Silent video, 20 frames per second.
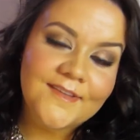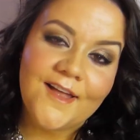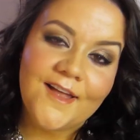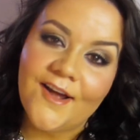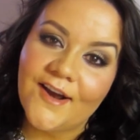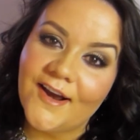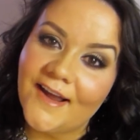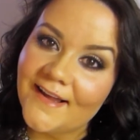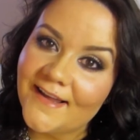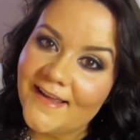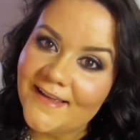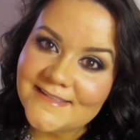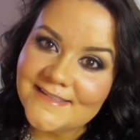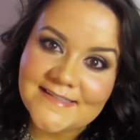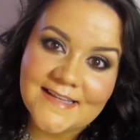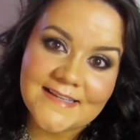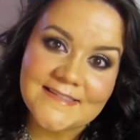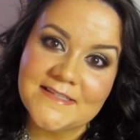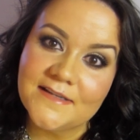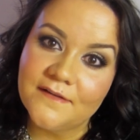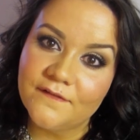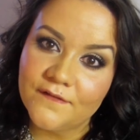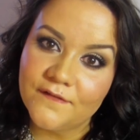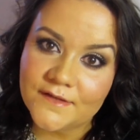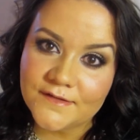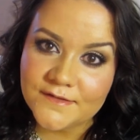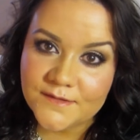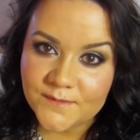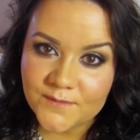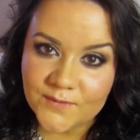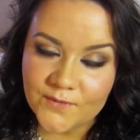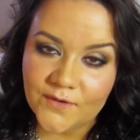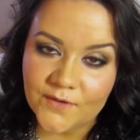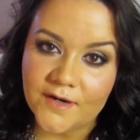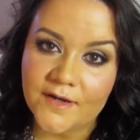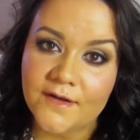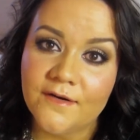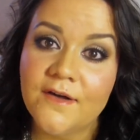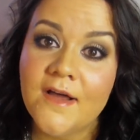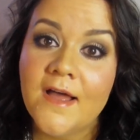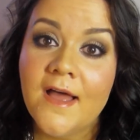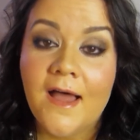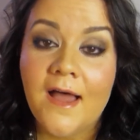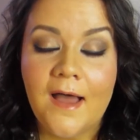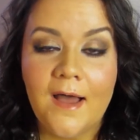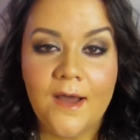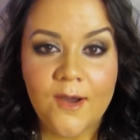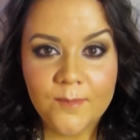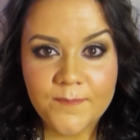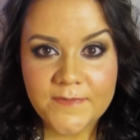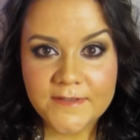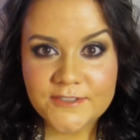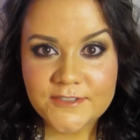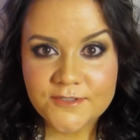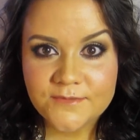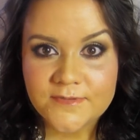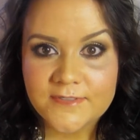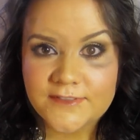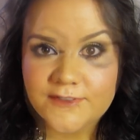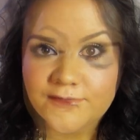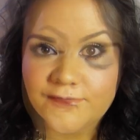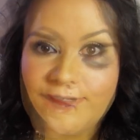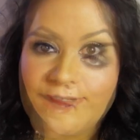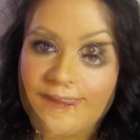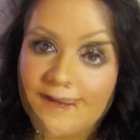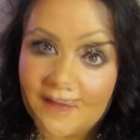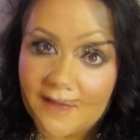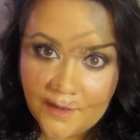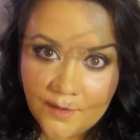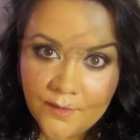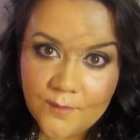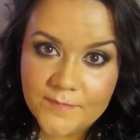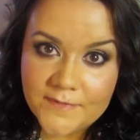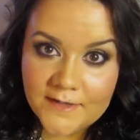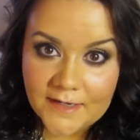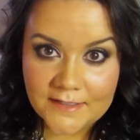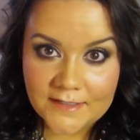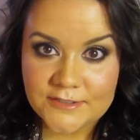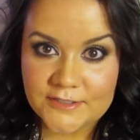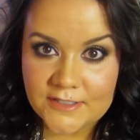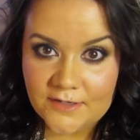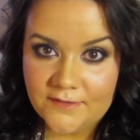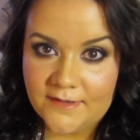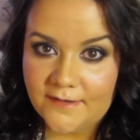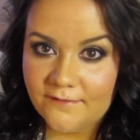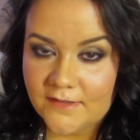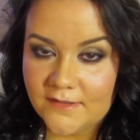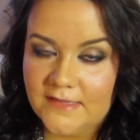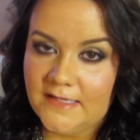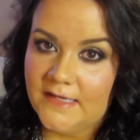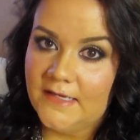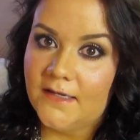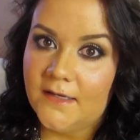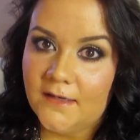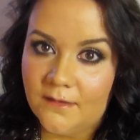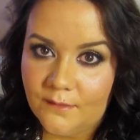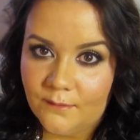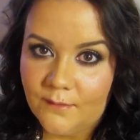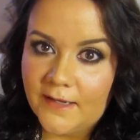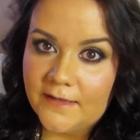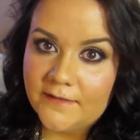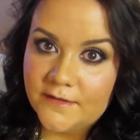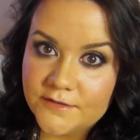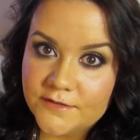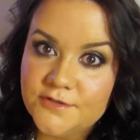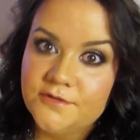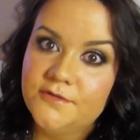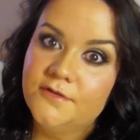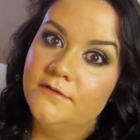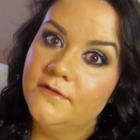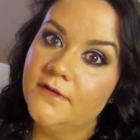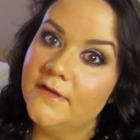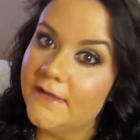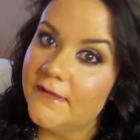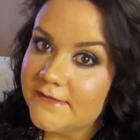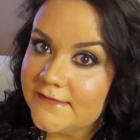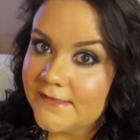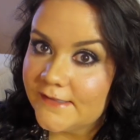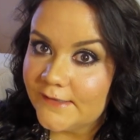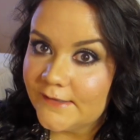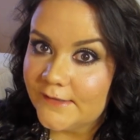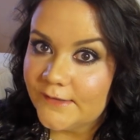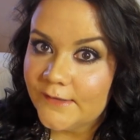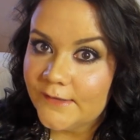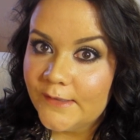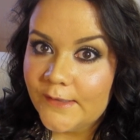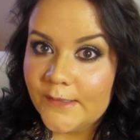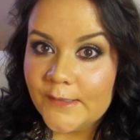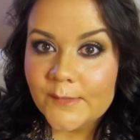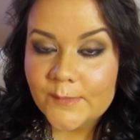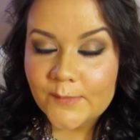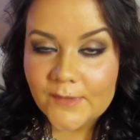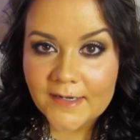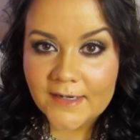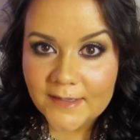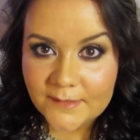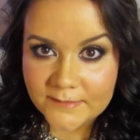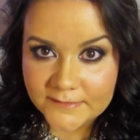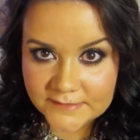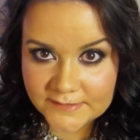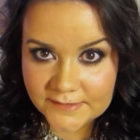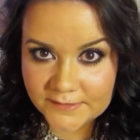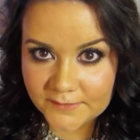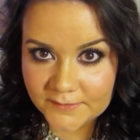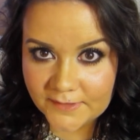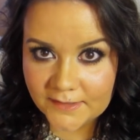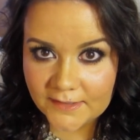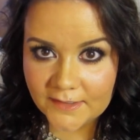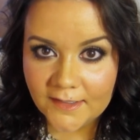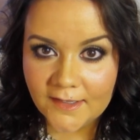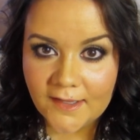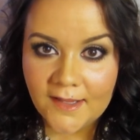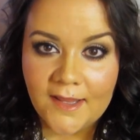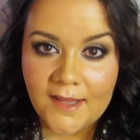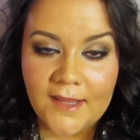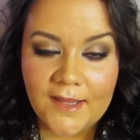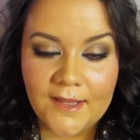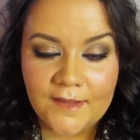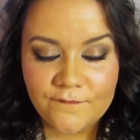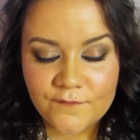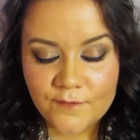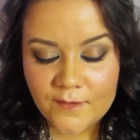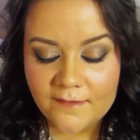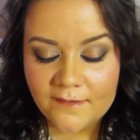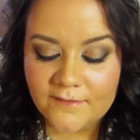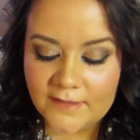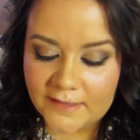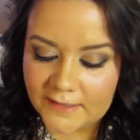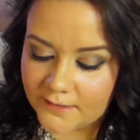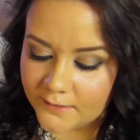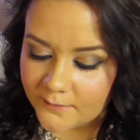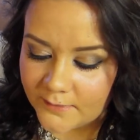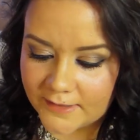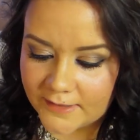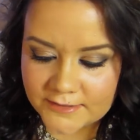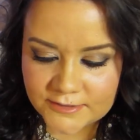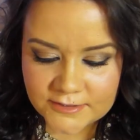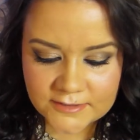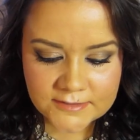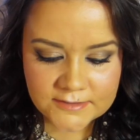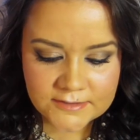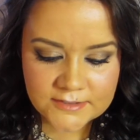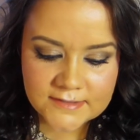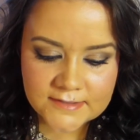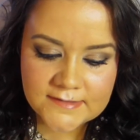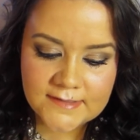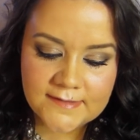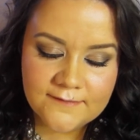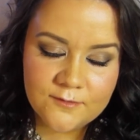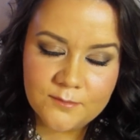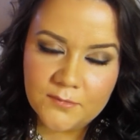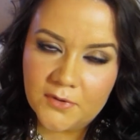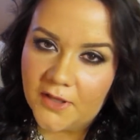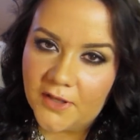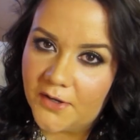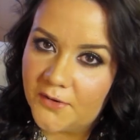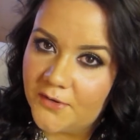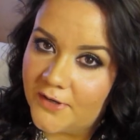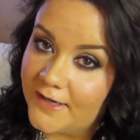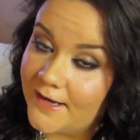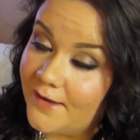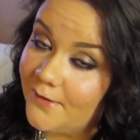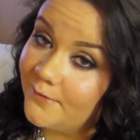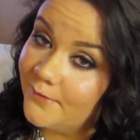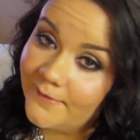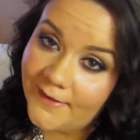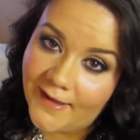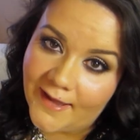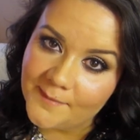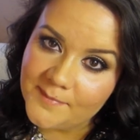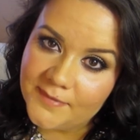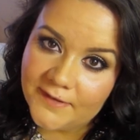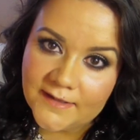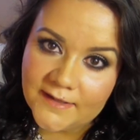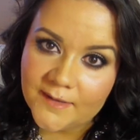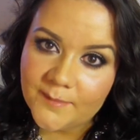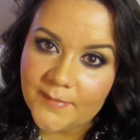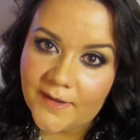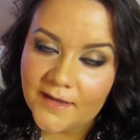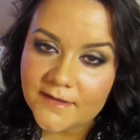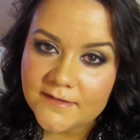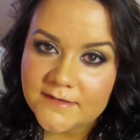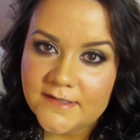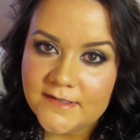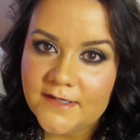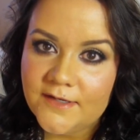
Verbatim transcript: Alright guys, that's it for the tutorial. I hope that you enjoyed and I hope that I showed everything in a way that you could really tell what I was doing. If you have any questions, just leave them below and I will be happy to get back to